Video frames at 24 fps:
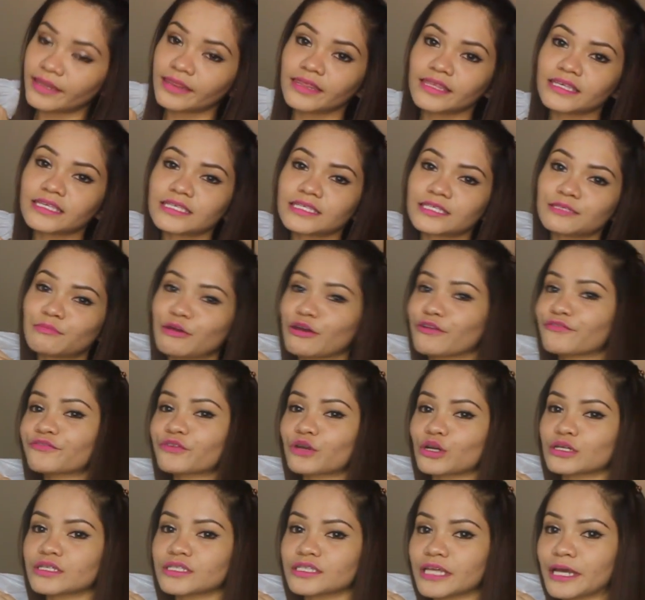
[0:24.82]
This is my
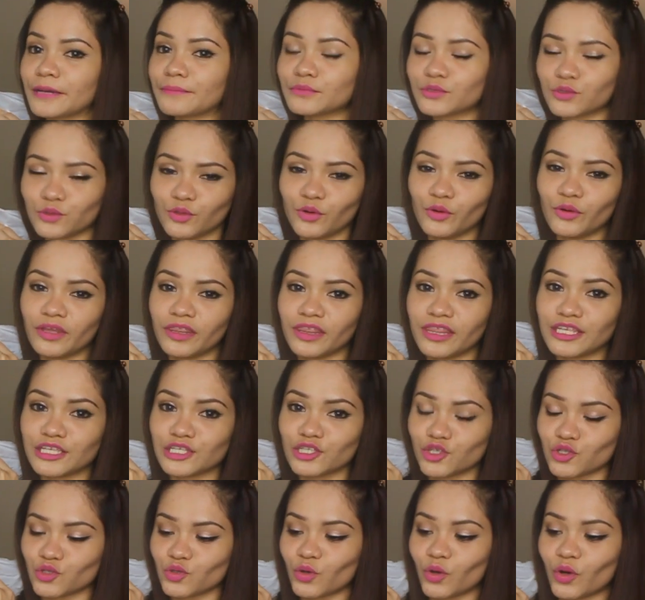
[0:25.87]
first time to go in this
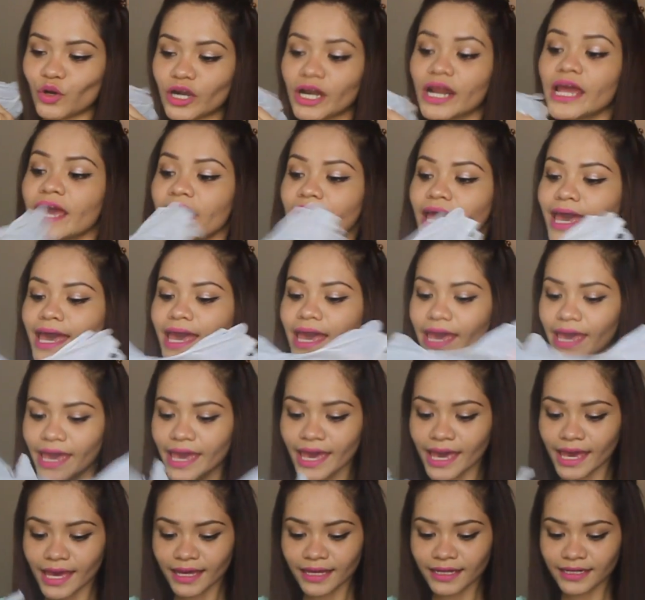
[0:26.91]
store,
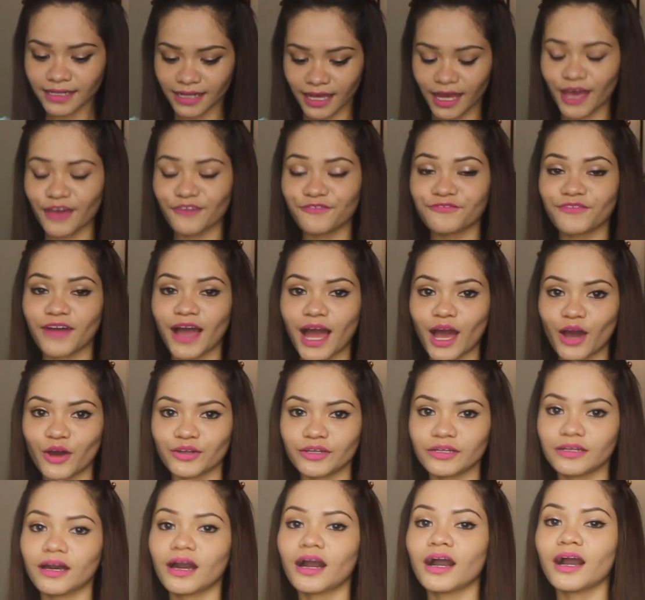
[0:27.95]
and I
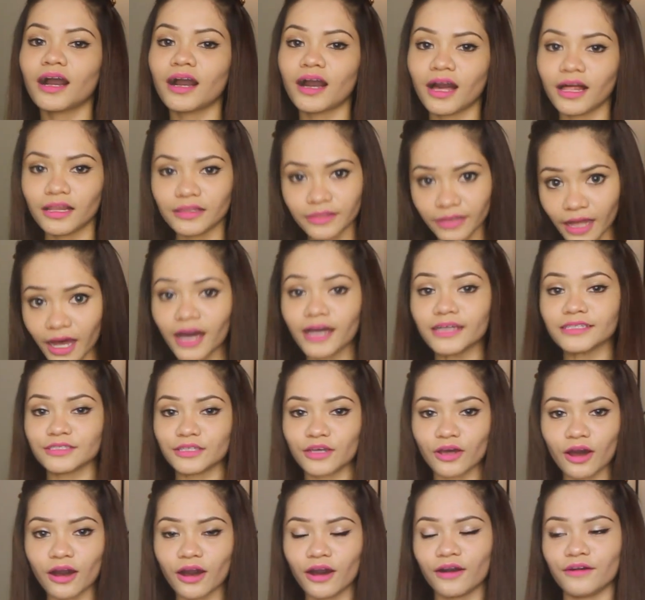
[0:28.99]
found a lot
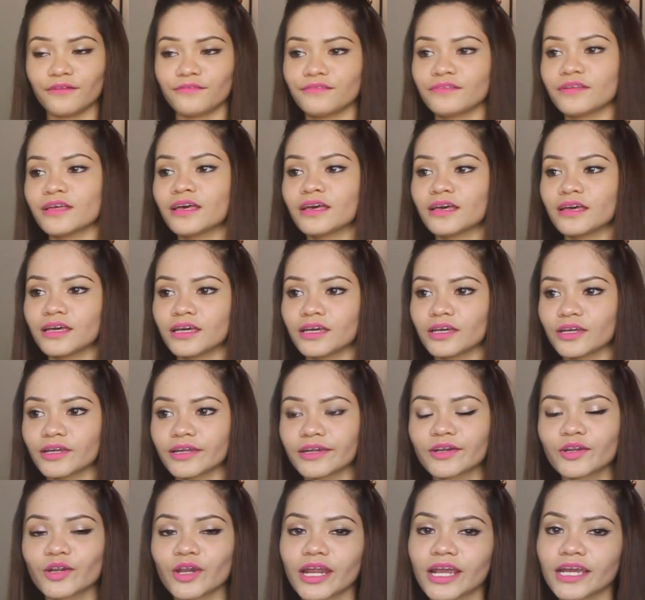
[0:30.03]
of
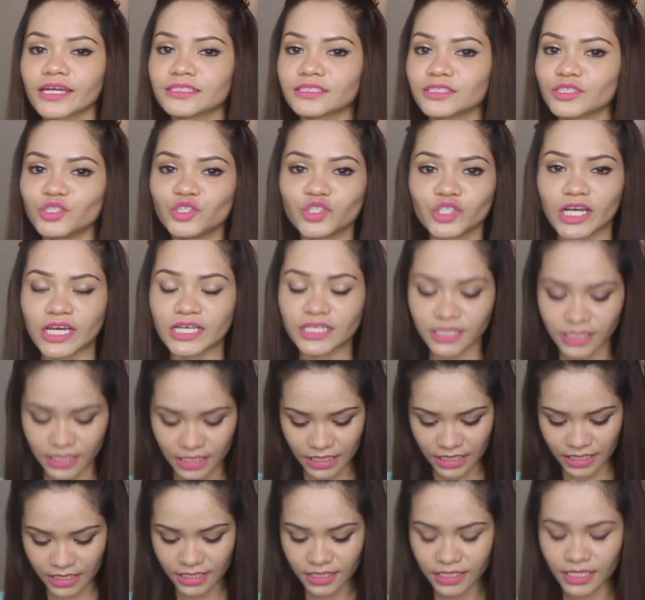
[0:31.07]
great
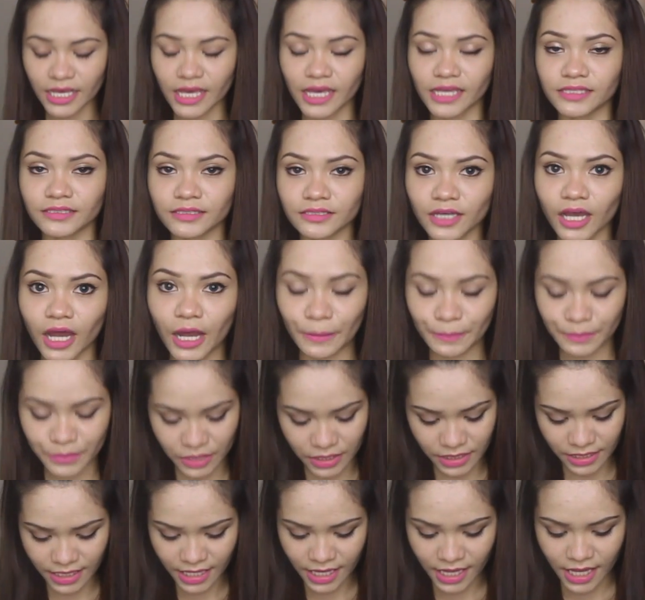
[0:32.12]
dresses and
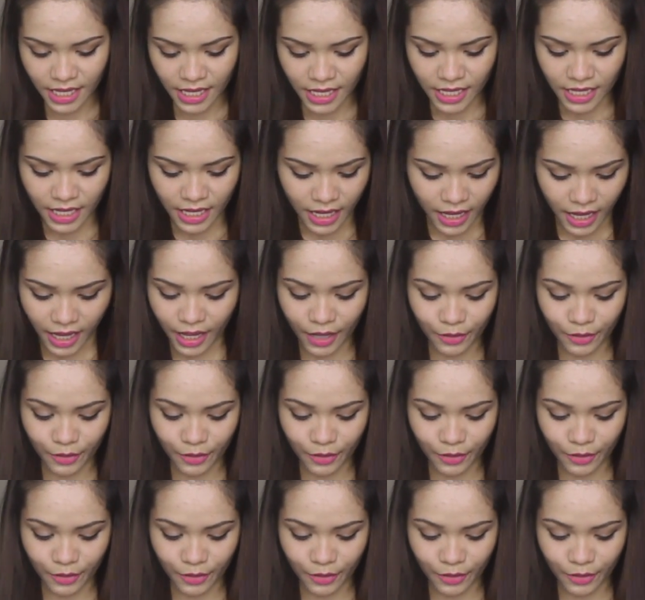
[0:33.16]
tops.